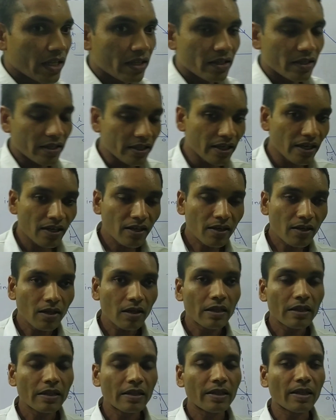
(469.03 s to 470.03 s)
here
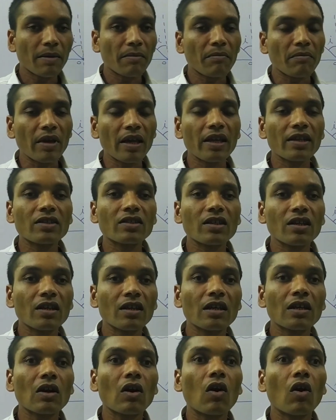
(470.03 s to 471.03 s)
the
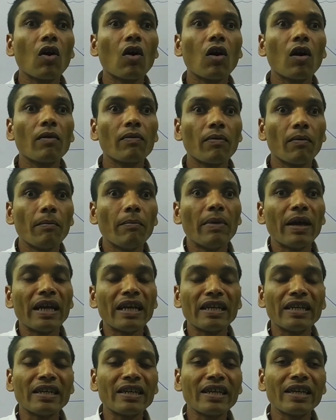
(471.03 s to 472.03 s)
measure of
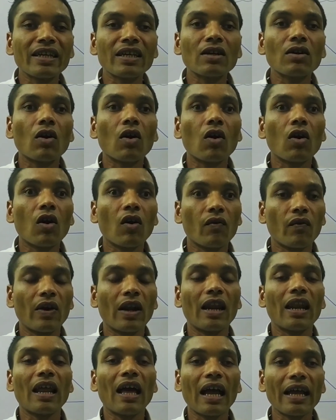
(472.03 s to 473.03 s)
bending of
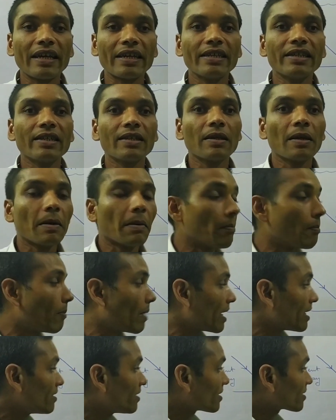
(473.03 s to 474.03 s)
light
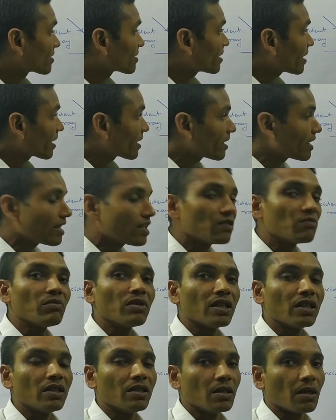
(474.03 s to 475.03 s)
by the second
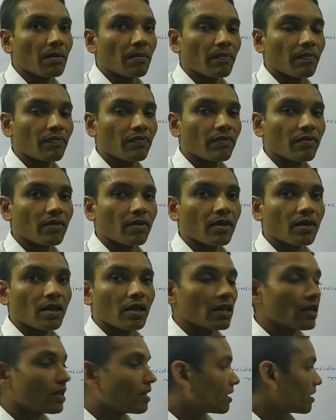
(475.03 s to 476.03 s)
medium.
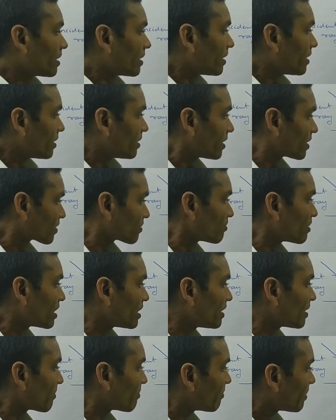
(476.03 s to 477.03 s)
This
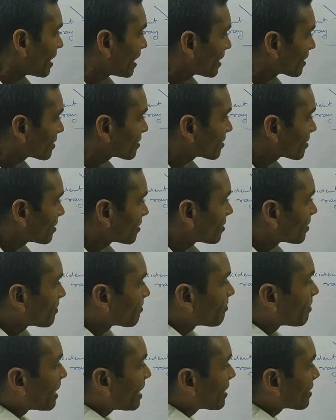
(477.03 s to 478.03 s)
medium bends
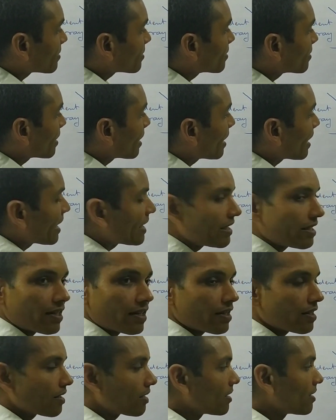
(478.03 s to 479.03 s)
the light
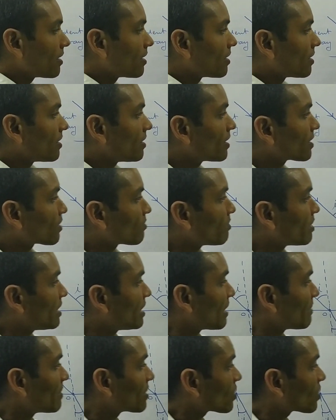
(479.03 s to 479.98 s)
ray, this medium